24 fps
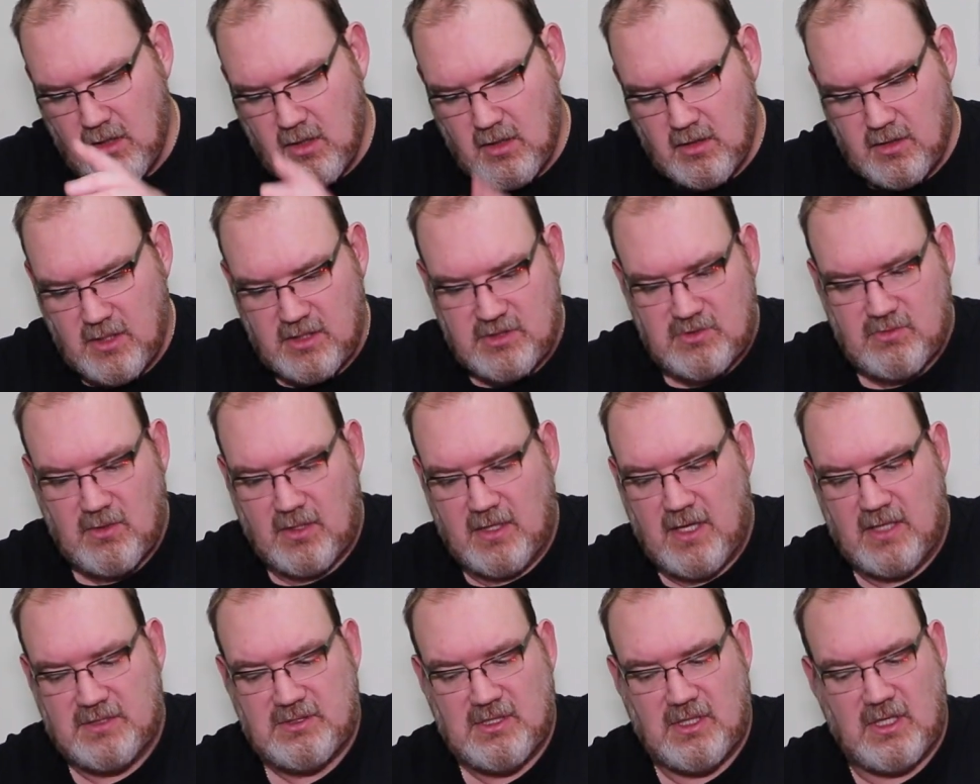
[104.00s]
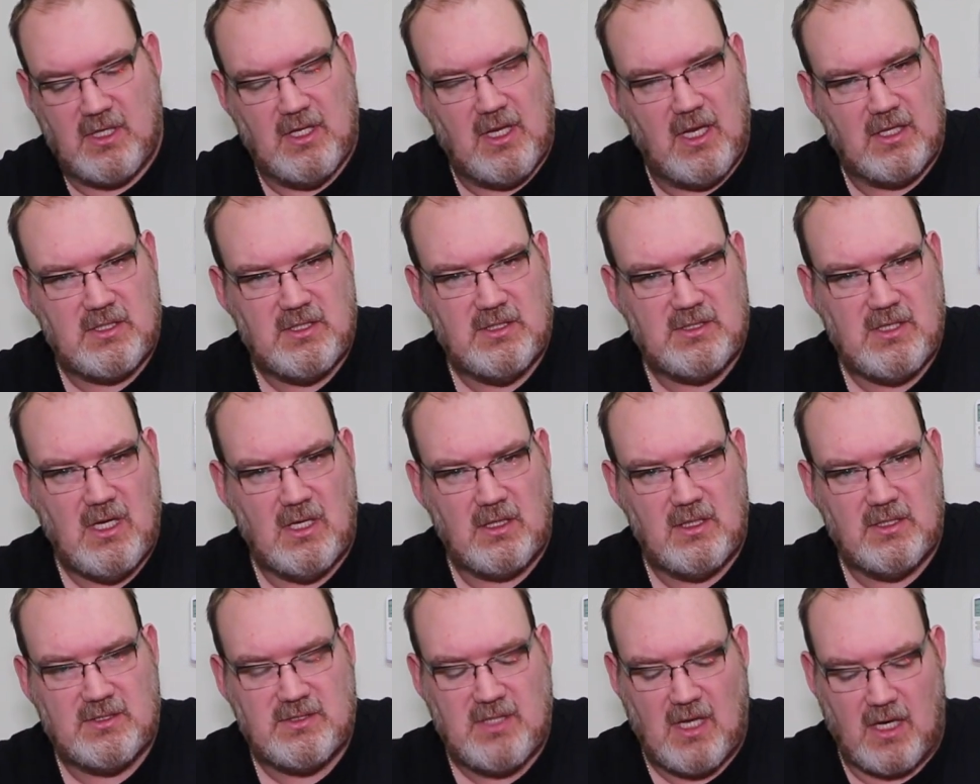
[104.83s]
This one hasn't connected
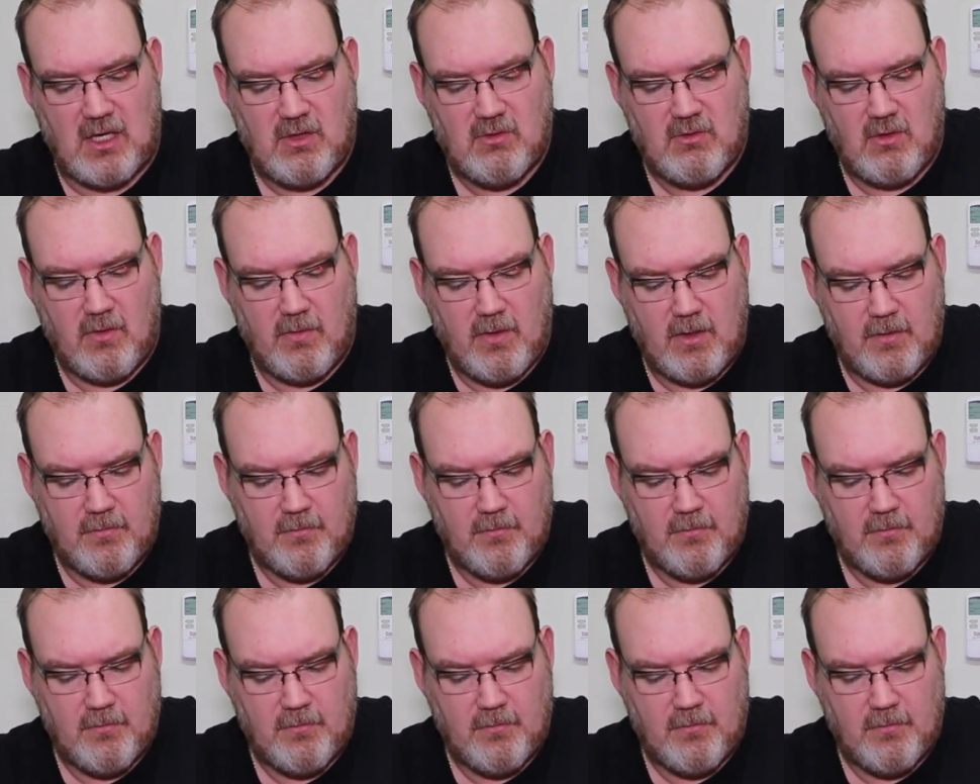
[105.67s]
yet, the secondary one,